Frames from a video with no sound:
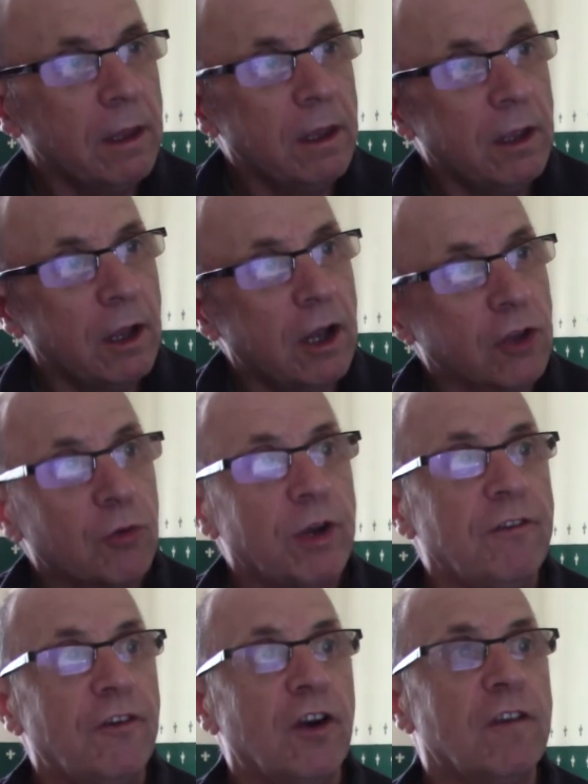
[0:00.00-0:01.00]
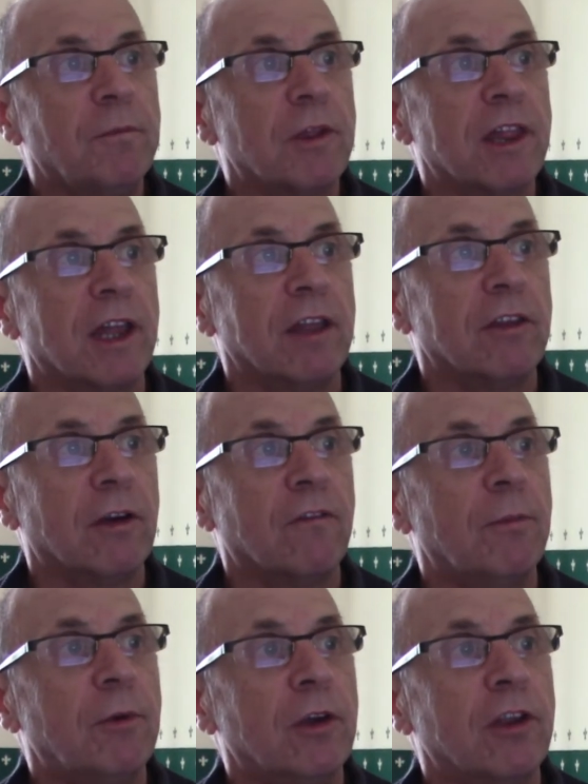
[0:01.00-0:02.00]
25% of the
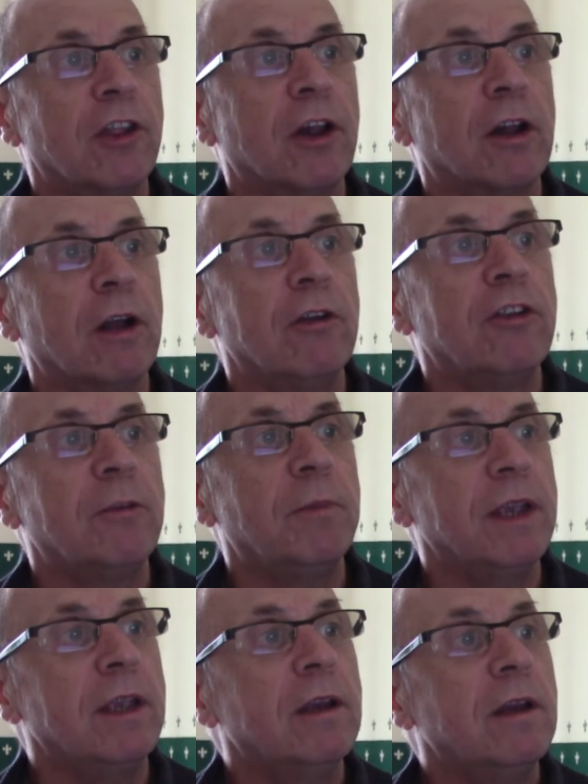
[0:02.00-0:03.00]
birds are going to be